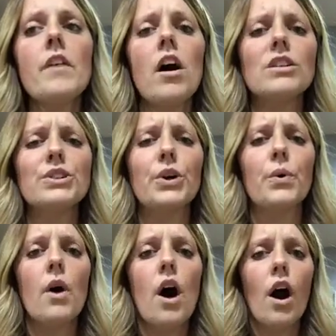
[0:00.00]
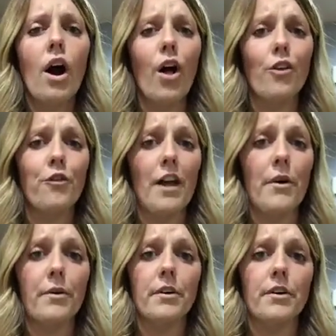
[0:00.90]
Also,
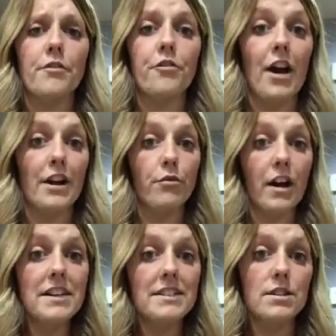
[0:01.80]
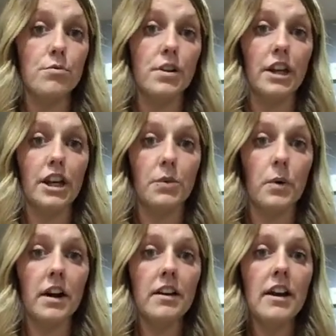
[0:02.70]
cauliflower fried rice is a really good
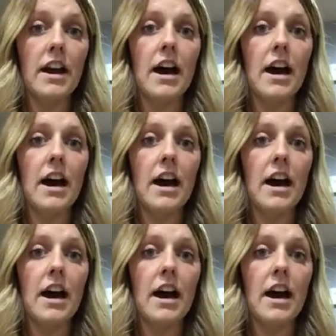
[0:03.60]
one.